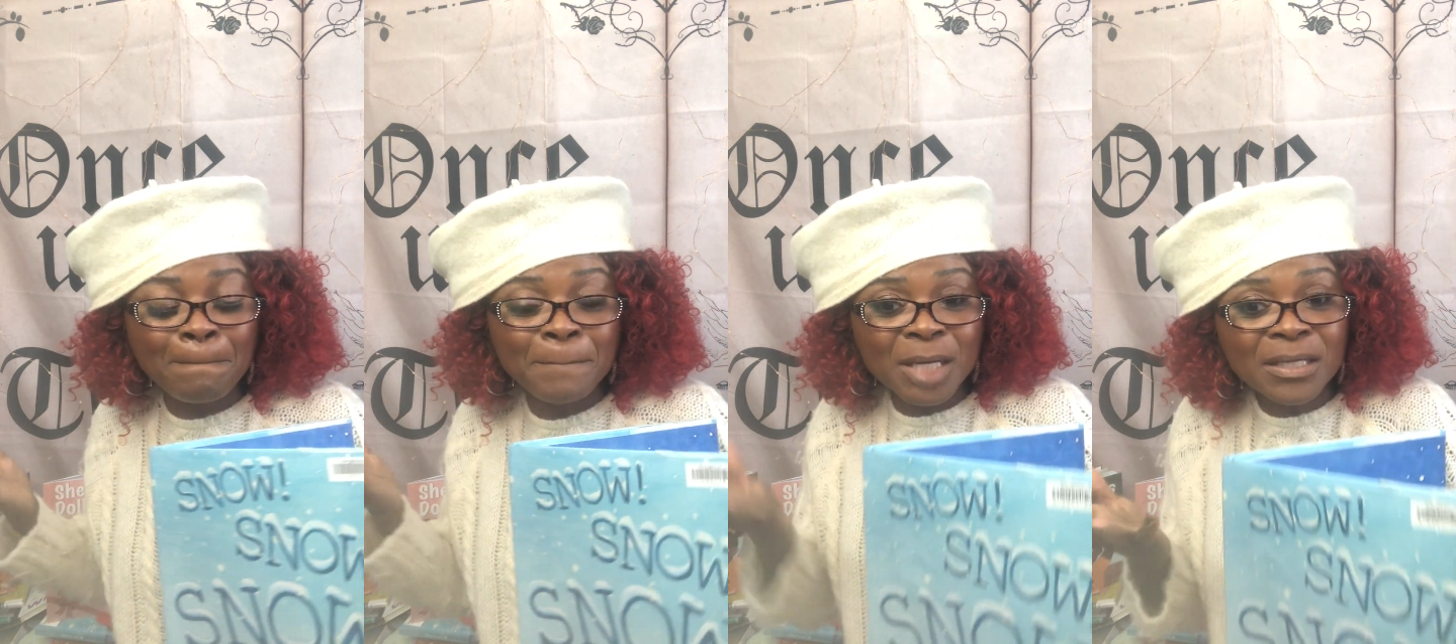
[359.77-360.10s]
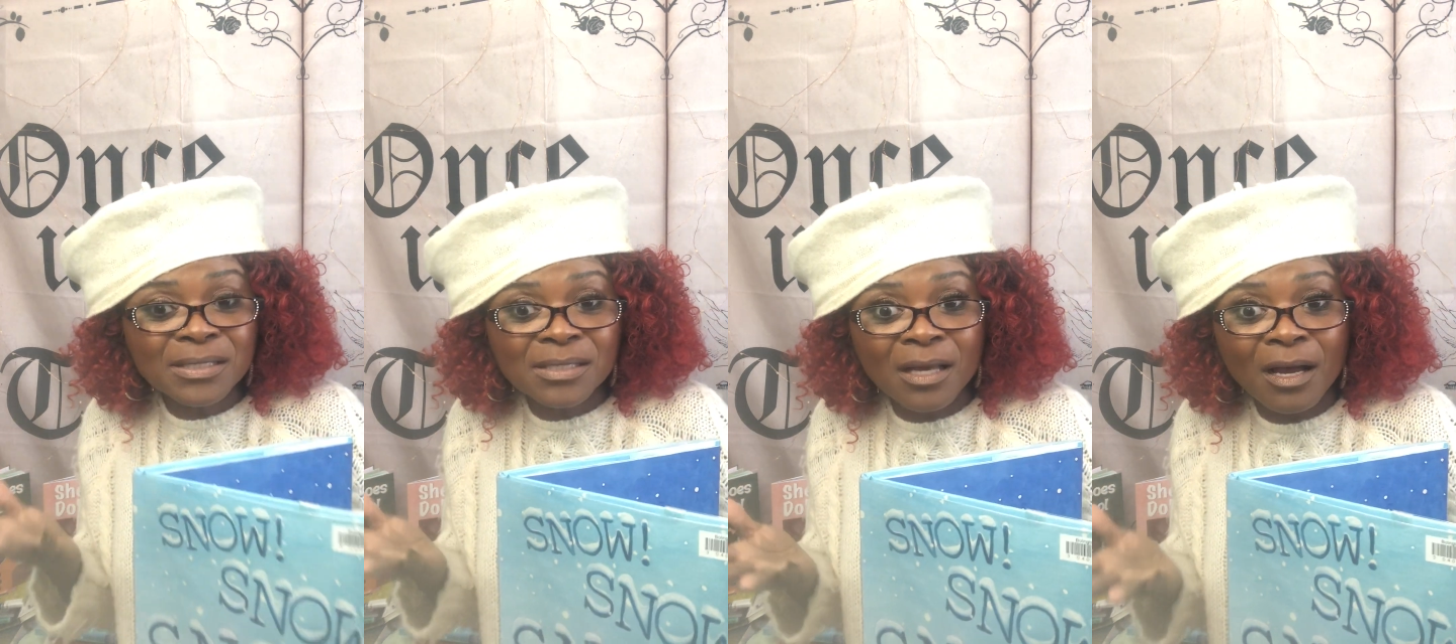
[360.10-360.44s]

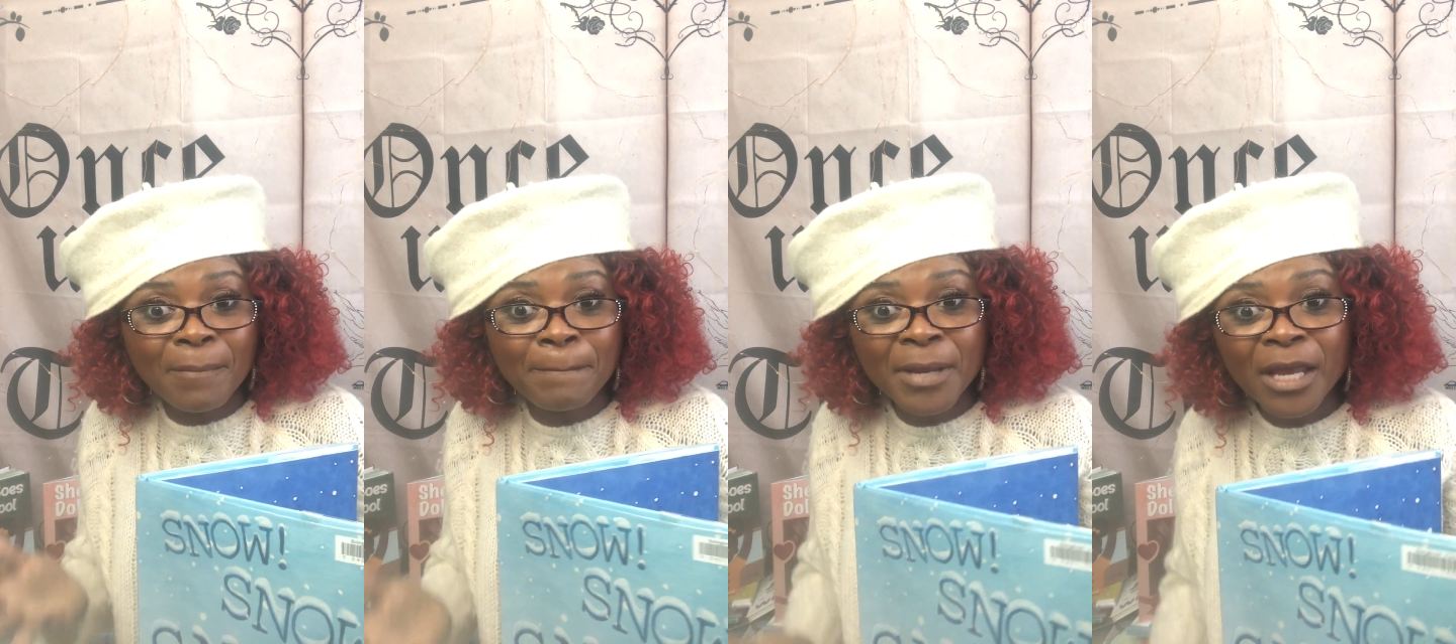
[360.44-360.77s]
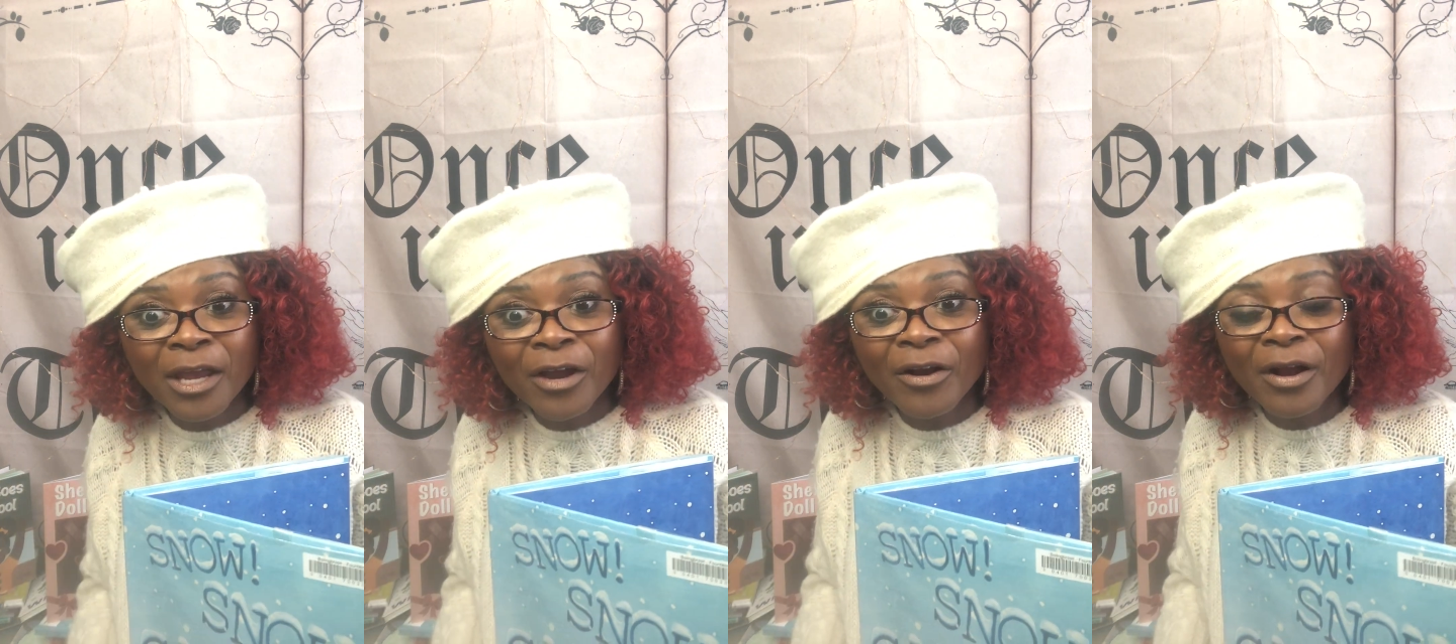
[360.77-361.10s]
books
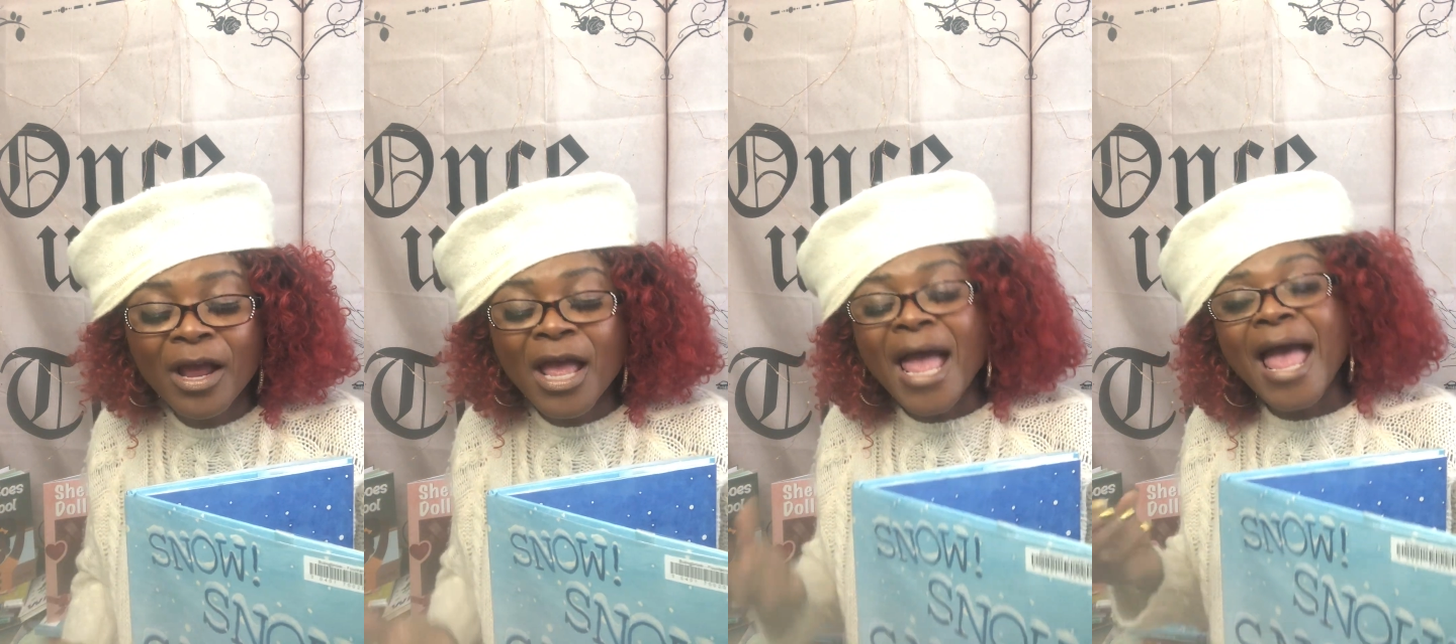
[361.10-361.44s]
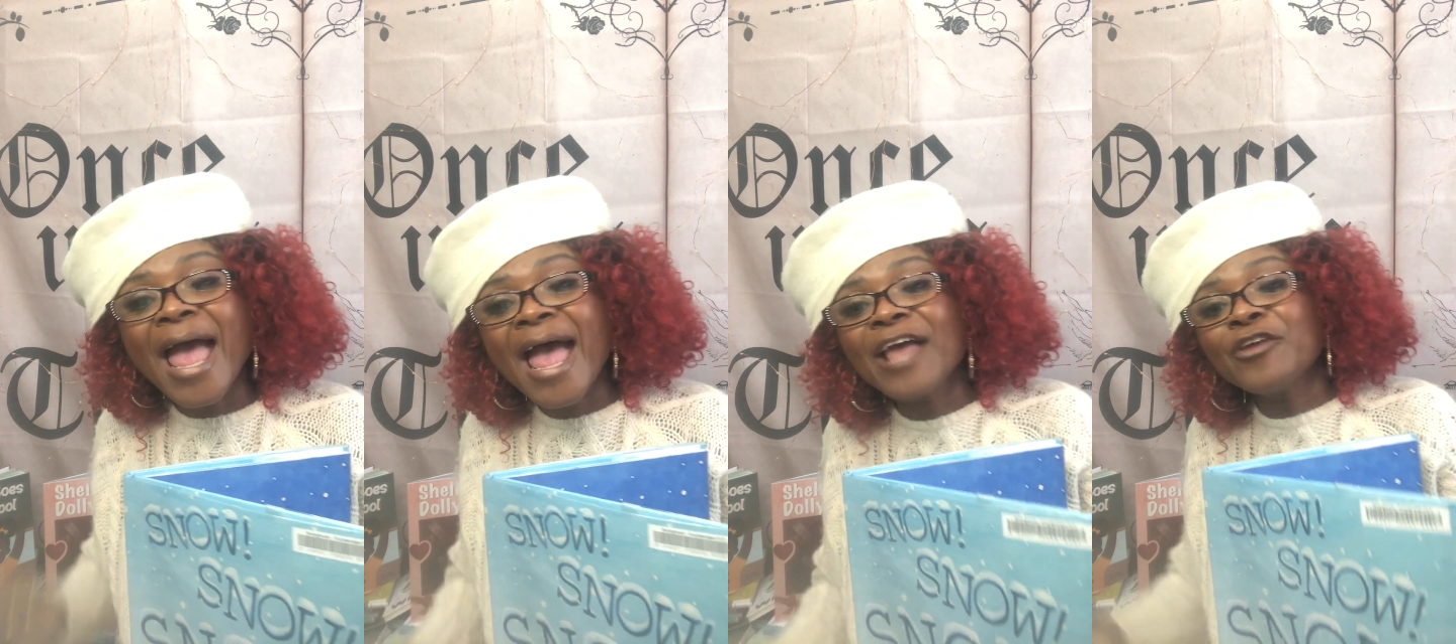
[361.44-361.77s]
appear
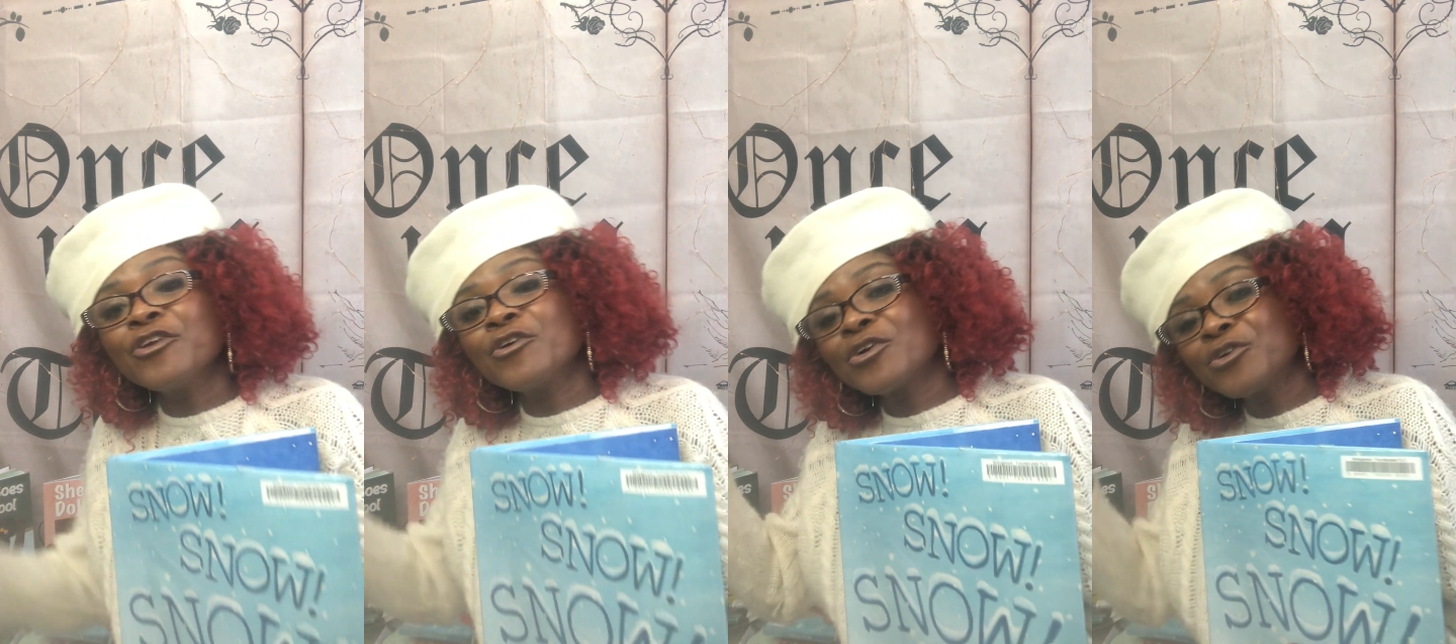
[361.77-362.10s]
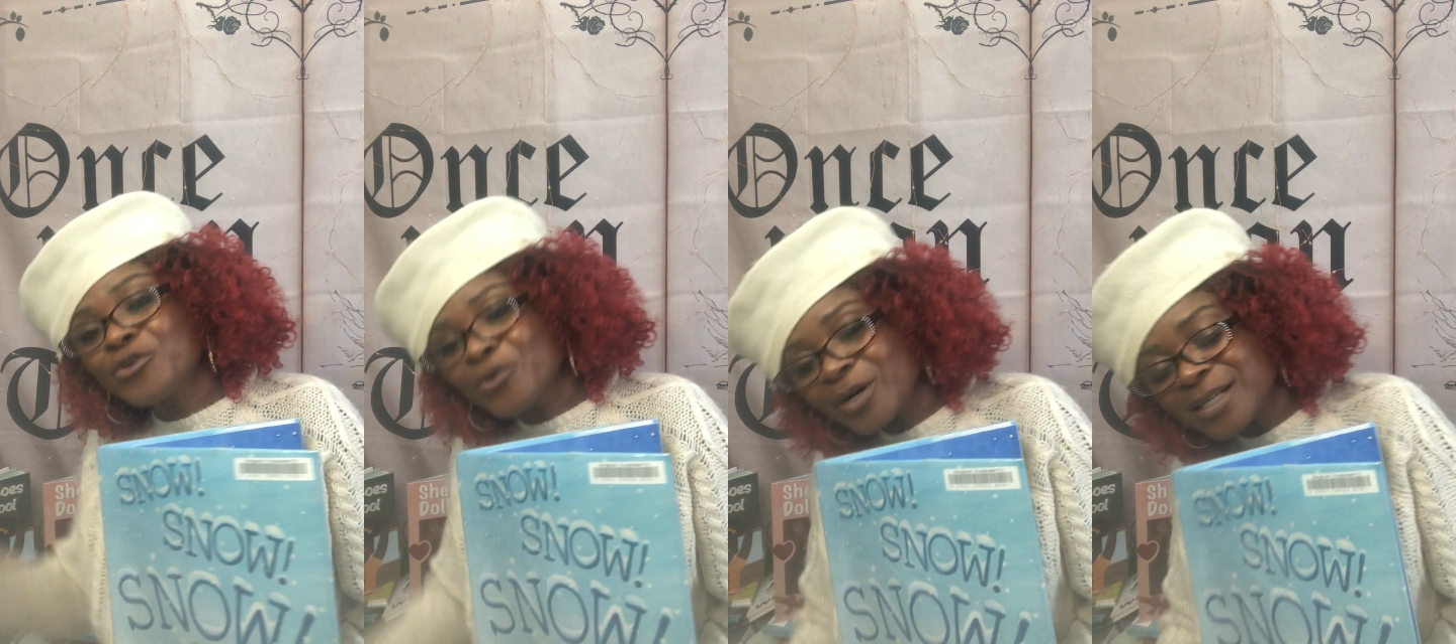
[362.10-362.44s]
at your
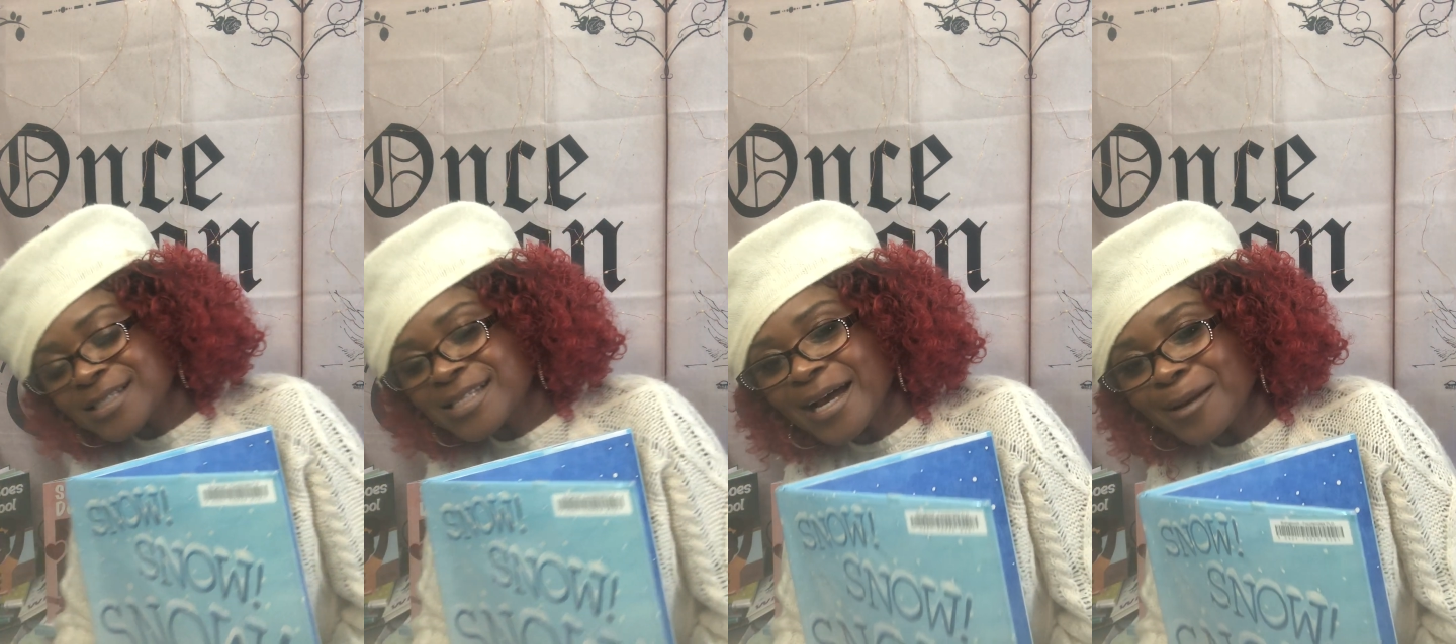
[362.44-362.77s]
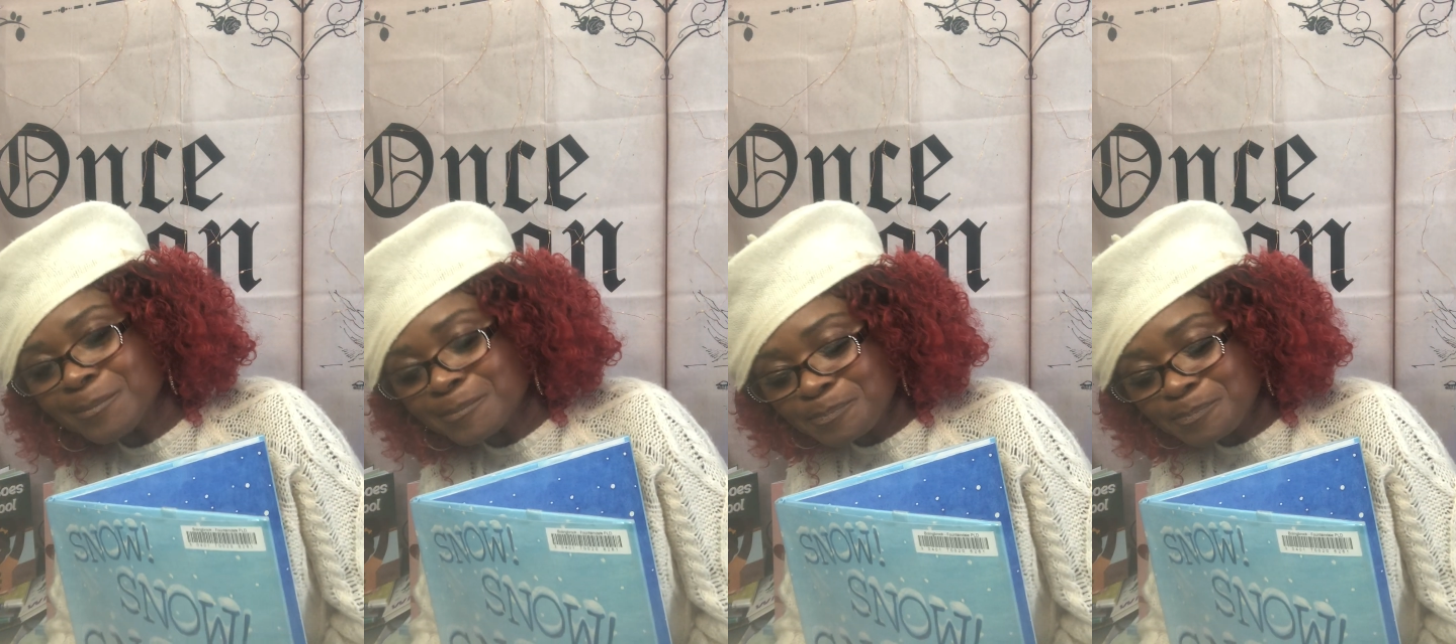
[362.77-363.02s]
doorstep.